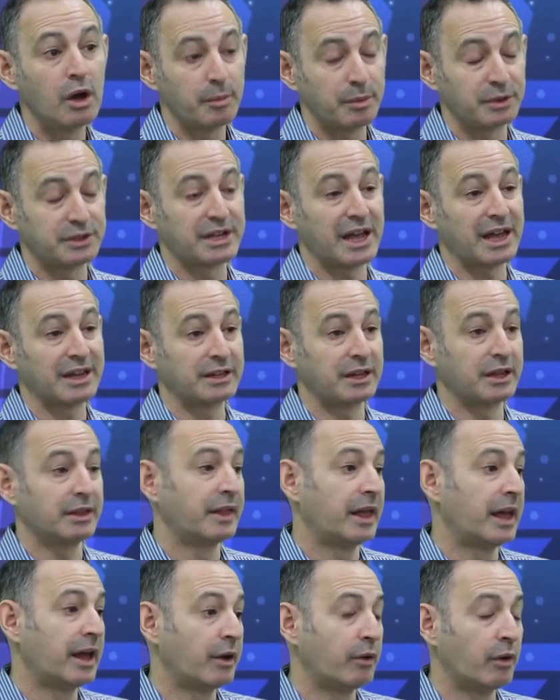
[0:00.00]

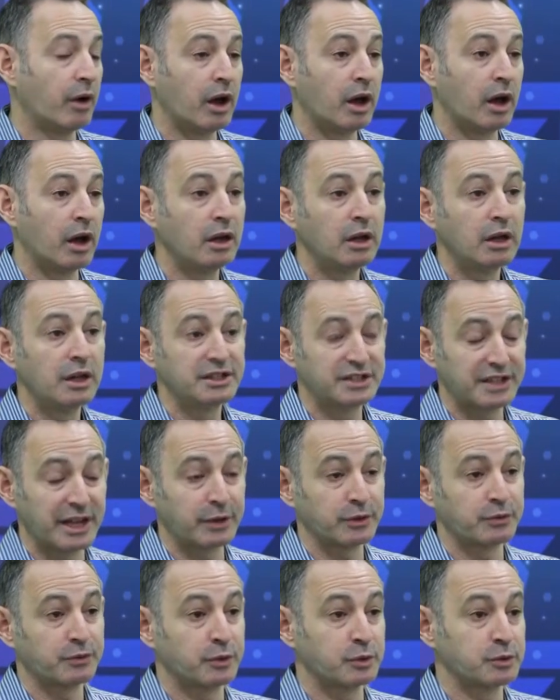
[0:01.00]
protecting their
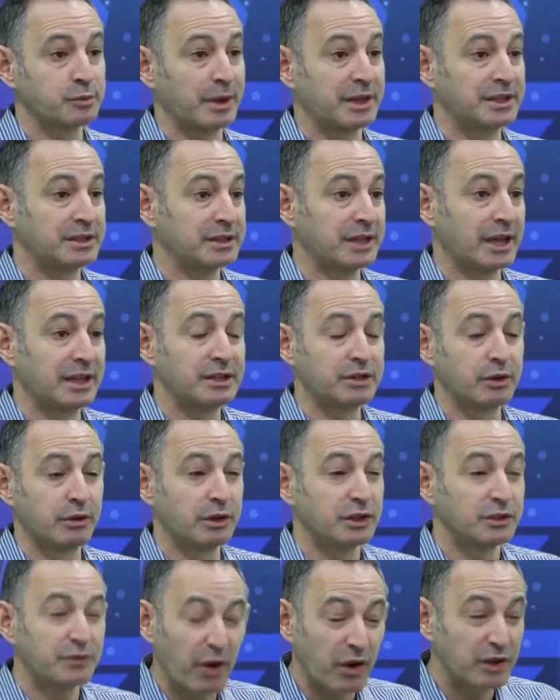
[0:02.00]
Salesforce-based data.
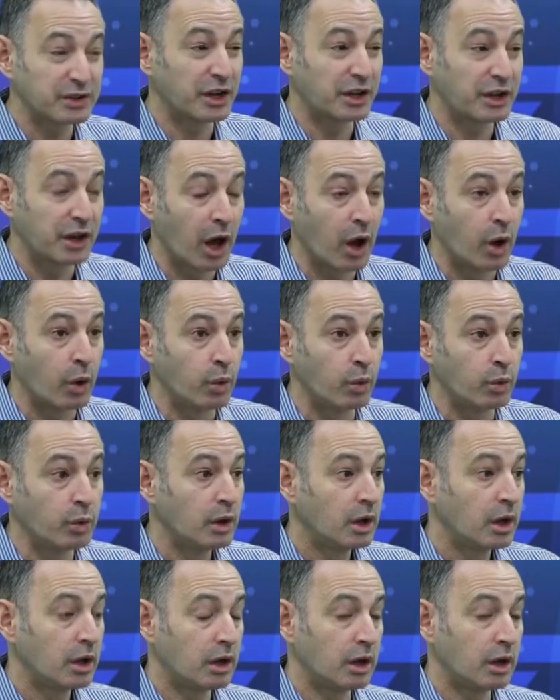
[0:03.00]
And as far as I know,